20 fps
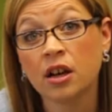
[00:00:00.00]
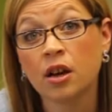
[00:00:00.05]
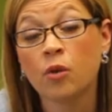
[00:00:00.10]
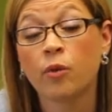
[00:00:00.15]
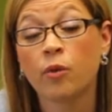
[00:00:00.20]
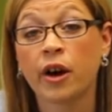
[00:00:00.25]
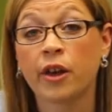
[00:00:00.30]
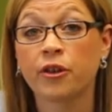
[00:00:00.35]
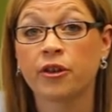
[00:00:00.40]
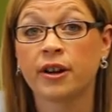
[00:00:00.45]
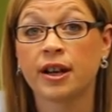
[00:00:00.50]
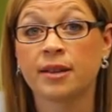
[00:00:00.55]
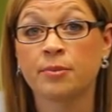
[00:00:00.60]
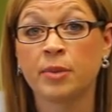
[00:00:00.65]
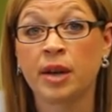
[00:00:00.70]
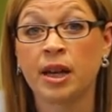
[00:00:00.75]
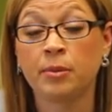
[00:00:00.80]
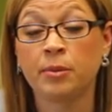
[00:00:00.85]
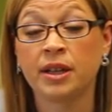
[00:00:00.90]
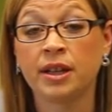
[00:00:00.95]
whether it
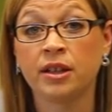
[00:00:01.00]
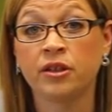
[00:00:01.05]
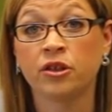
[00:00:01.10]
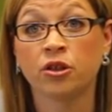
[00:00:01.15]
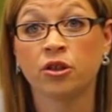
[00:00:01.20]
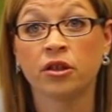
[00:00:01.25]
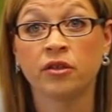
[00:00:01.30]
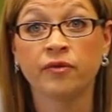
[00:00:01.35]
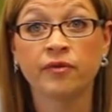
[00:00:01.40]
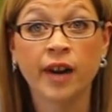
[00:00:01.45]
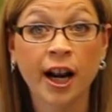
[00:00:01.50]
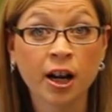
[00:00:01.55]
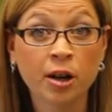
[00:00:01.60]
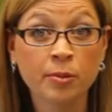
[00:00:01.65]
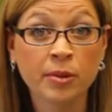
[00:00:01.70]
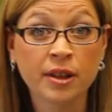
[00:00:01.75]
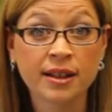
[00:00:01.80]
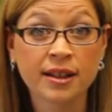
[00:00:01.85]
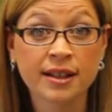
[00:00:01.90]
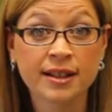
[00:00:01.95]
may be their
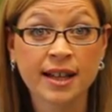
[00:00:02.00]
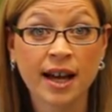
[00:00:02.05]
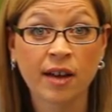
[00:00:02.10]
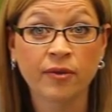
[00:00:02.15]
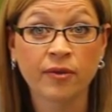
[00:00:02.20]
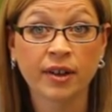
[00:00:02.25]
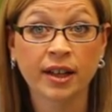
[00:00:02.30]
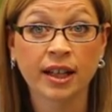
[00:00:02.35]
environment that's having